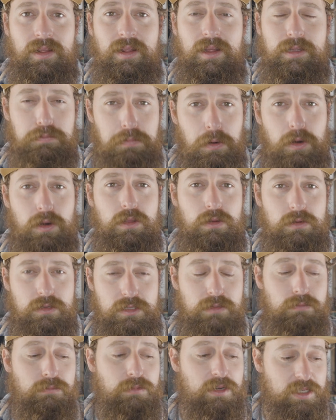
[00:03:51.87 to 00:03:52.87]
That's part of
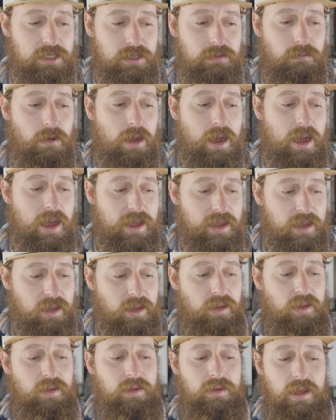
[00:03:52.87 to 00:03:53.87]
the reason why,
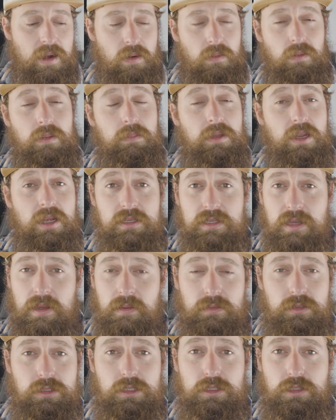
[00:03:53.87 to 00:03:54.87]
not only because
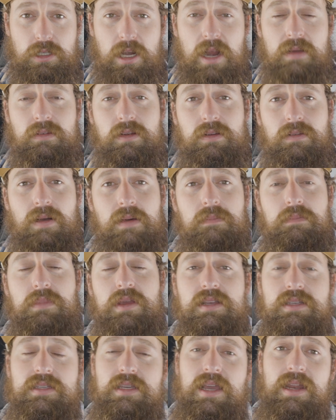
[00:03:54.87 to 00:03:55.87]
I was just traveling a lot and
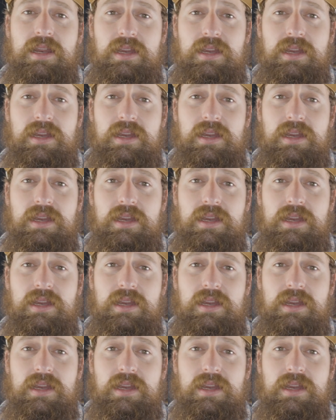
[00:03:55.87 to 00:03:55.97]
busy,